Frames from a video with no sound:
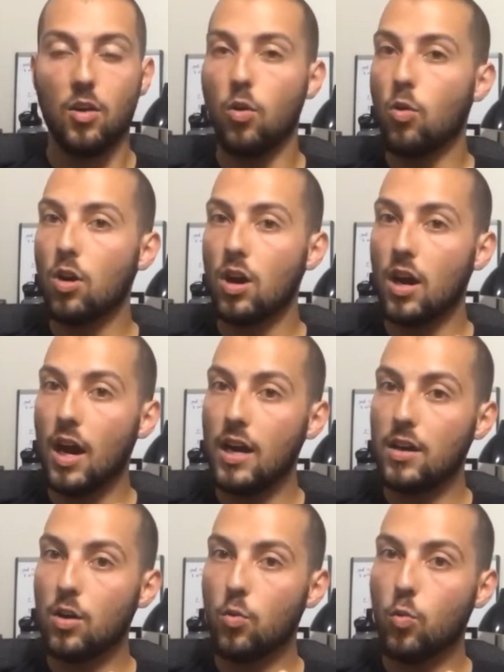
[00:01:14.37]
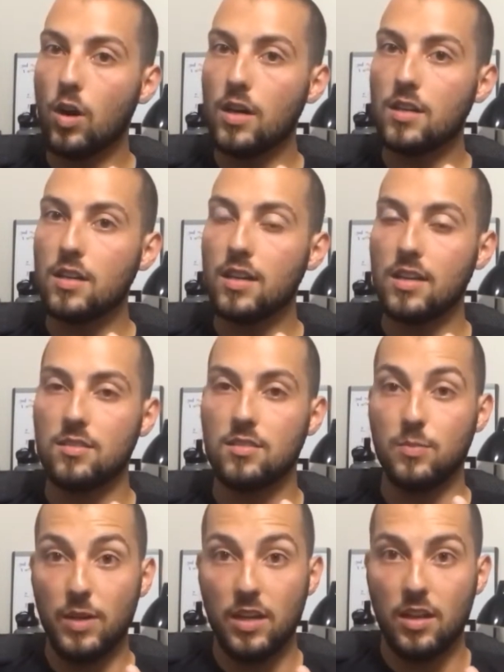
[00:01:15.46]
or I don't want it
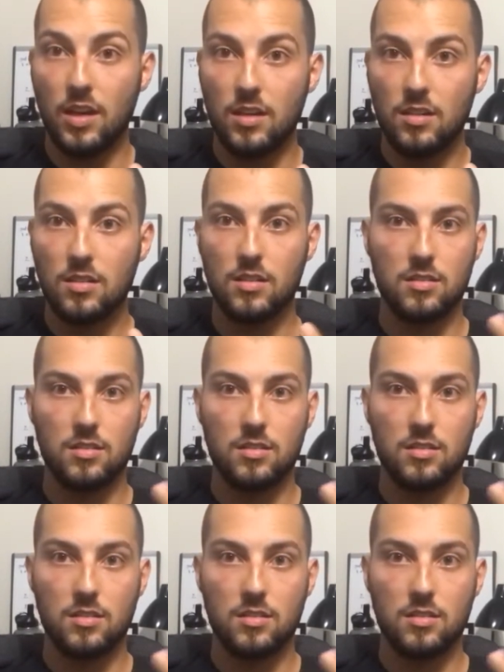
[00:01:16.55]
to be there